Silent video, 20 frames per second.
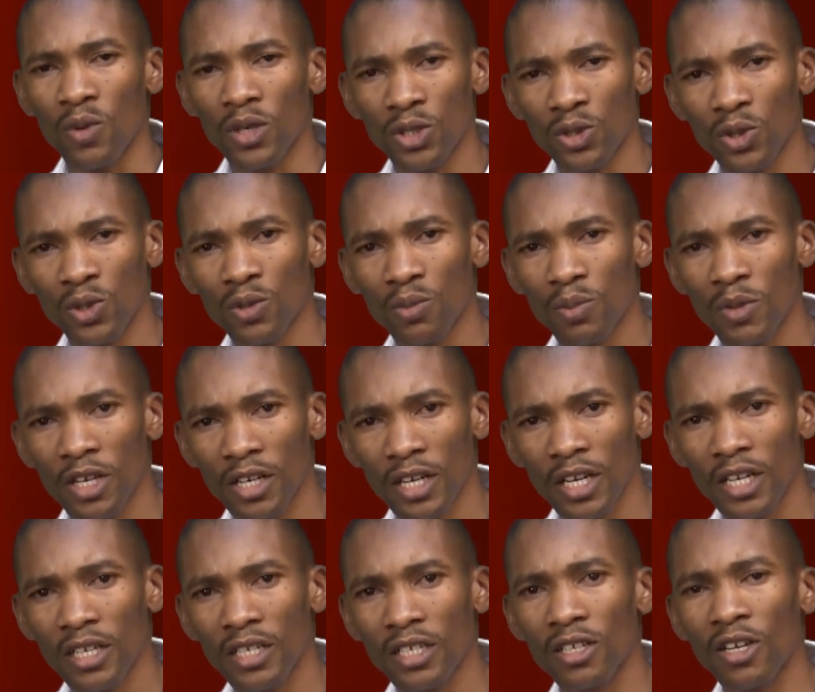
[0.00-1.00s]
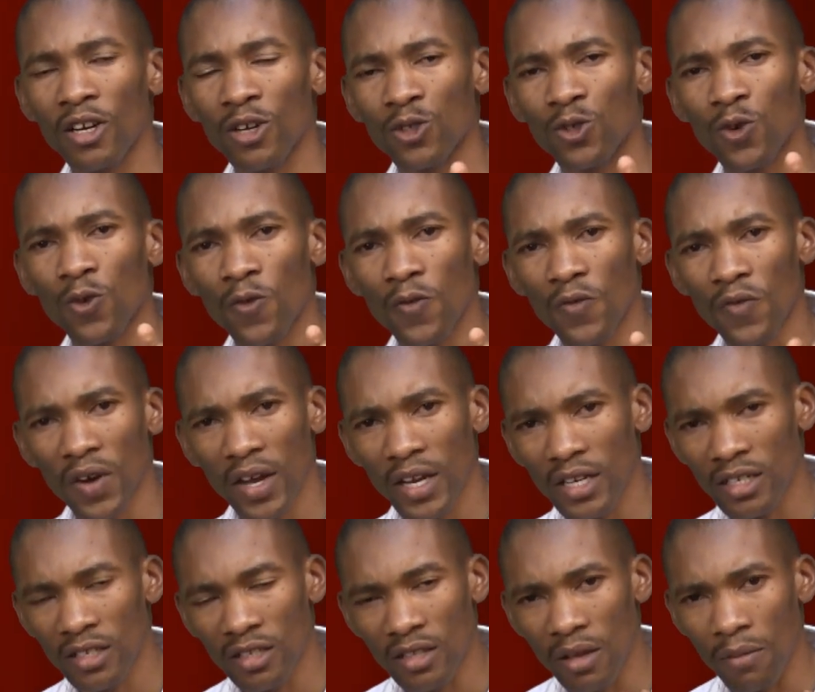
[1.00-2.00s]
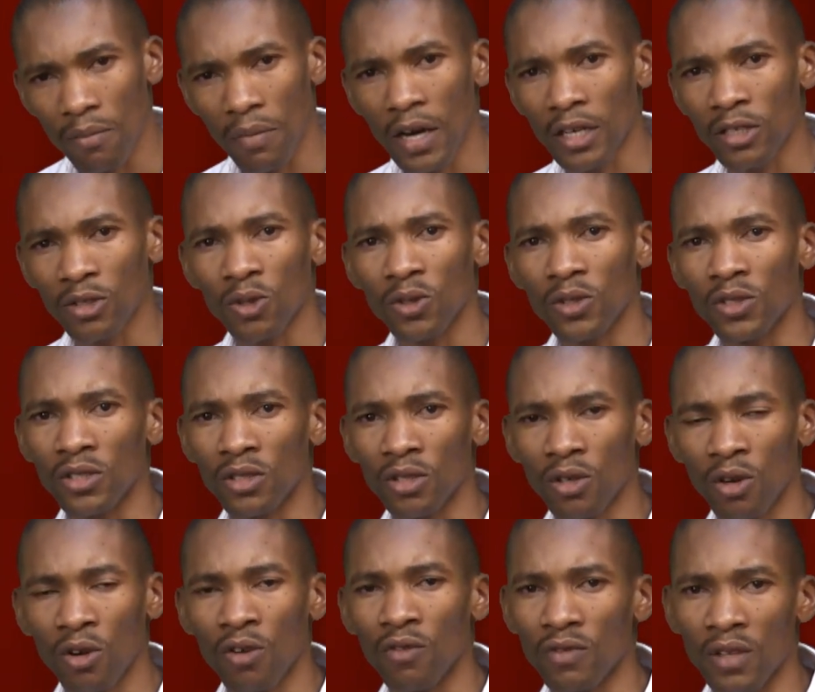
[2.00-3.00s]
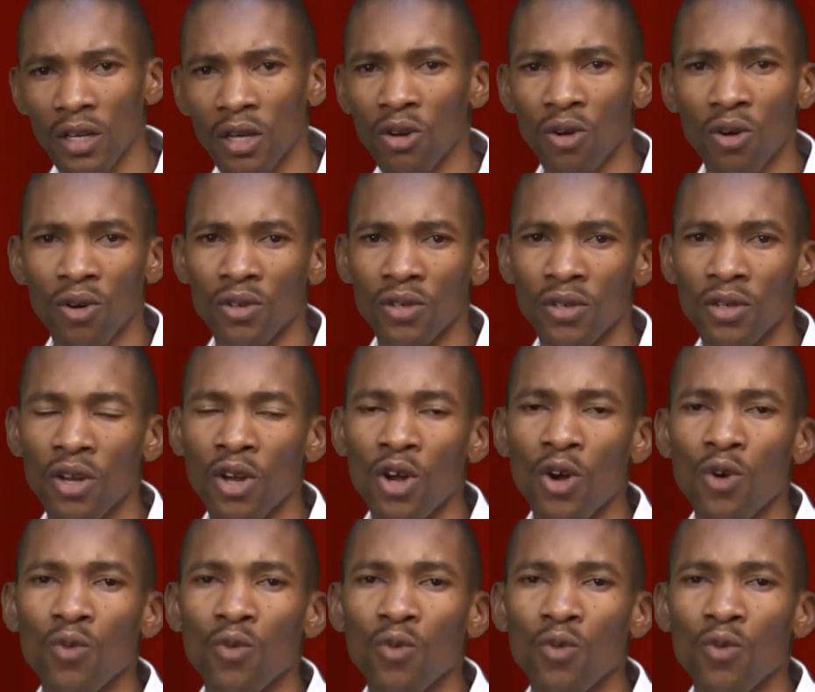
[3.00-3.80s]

We should be ready to fight the battles of the Lord.